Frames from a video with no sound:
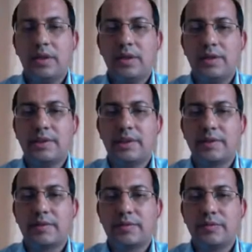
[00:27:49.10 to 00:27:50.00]

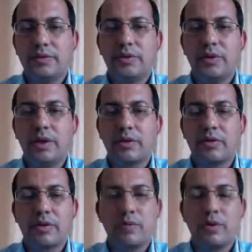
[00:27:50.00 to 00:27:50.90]
distance which you are
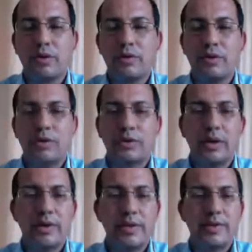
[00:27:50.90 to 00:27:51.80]
talking about resolution.
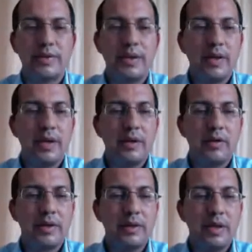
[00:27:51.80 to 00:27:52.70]
Nowadays,
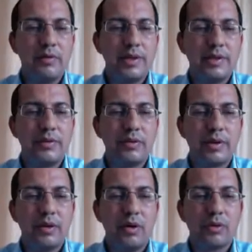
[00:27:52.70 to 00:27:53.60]
okay, nowadays you
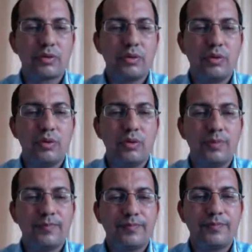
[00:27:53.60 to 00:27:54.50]
can also go,
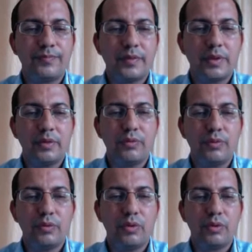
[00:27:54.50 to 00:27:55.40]
if
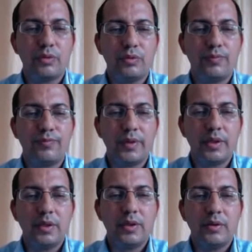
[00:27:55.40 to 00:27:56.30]
you go to,
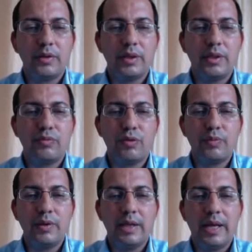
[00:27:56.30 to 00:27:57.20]
okay, it
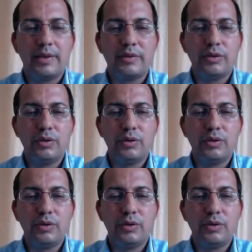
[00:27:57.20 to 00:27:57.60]
would be like